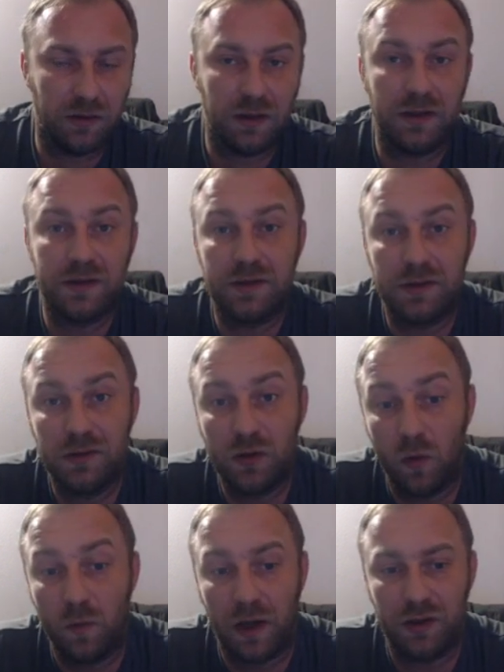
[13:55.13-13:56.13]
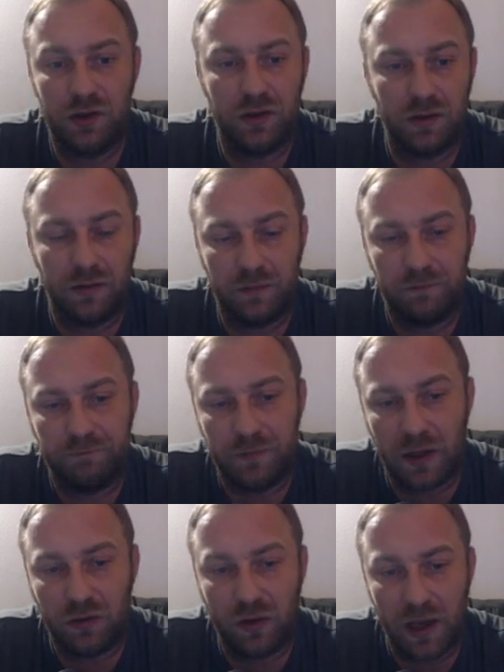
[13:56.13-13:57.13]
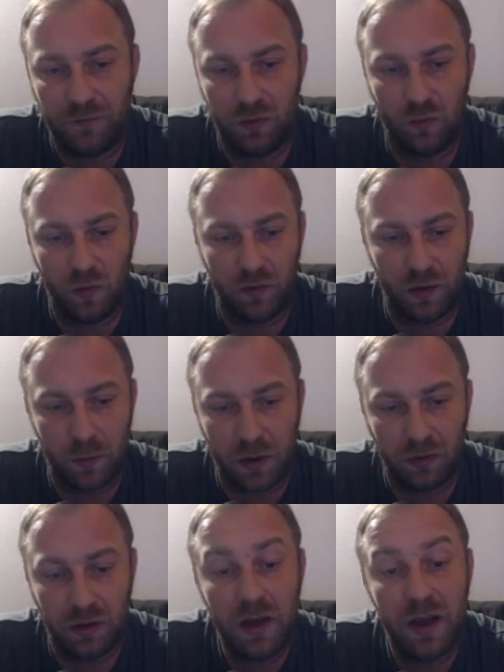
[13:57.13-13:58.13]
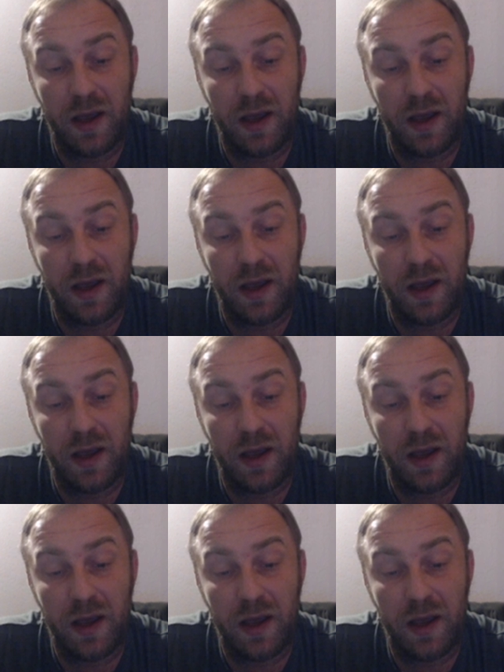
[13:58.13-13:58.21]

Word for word: is so much that you have to worry about.